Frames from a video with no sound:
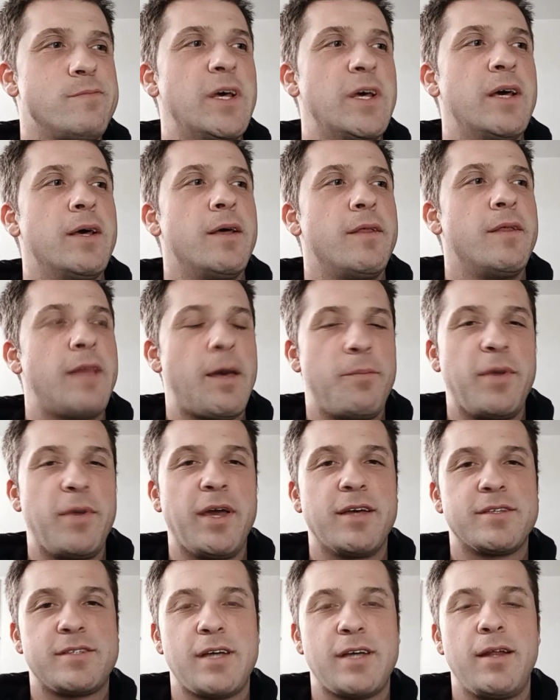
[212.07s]
That being
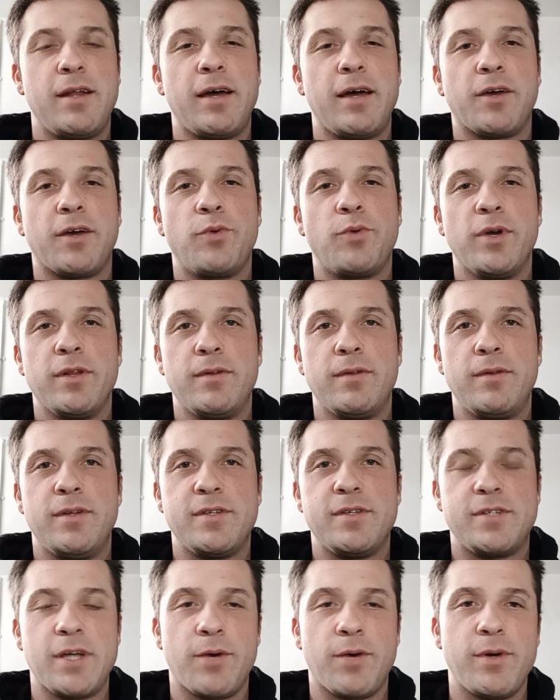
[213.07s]
said, I quit the
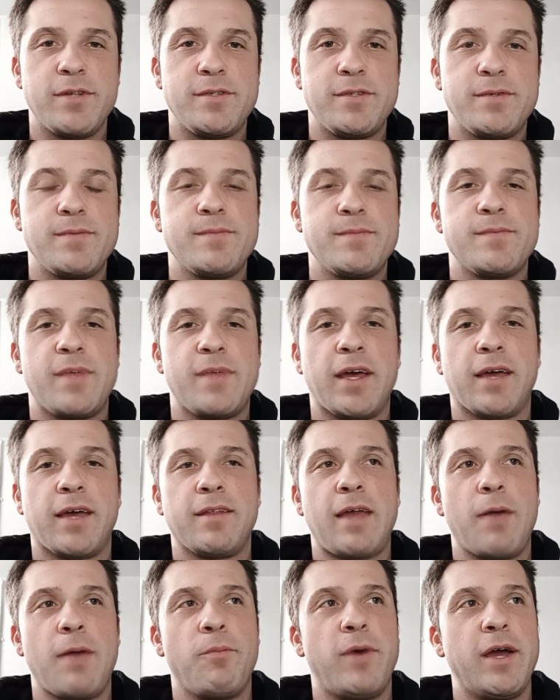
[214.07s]
cigarettes, thinking
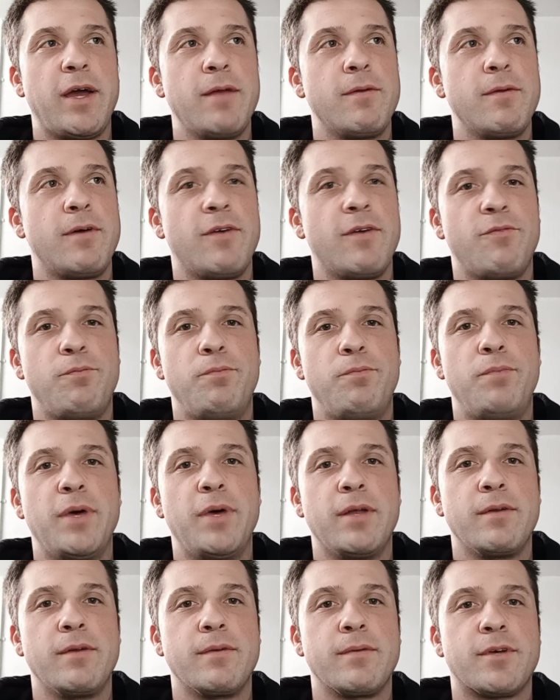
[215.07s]
that might have
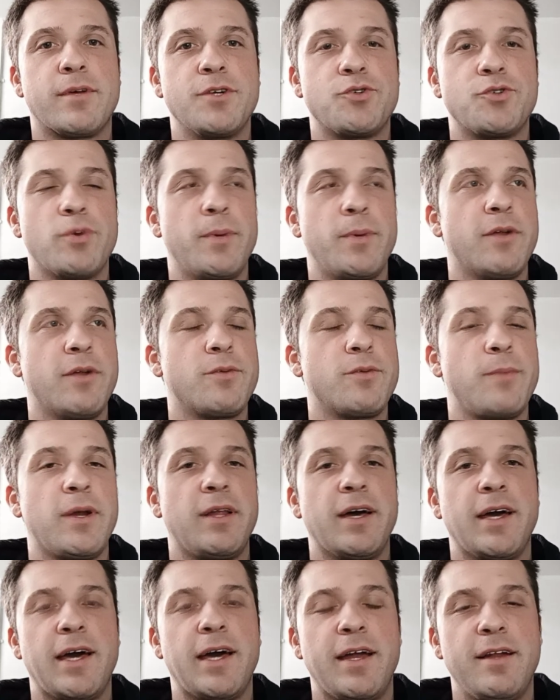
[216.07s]
been contributing to my
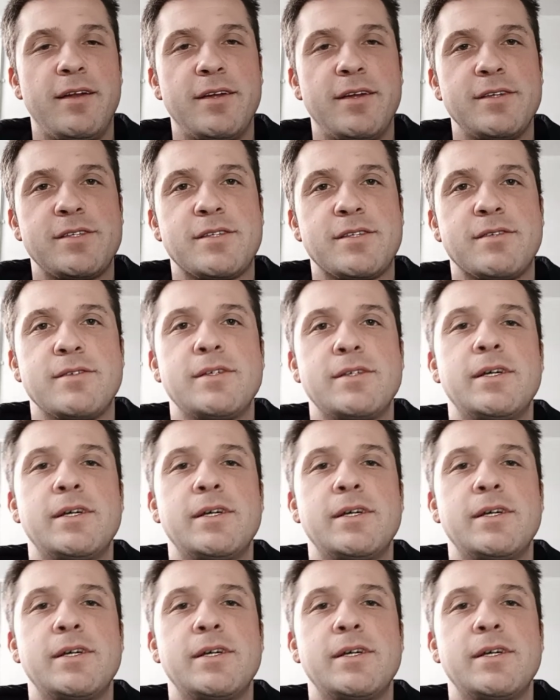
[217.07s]
lightheadedness,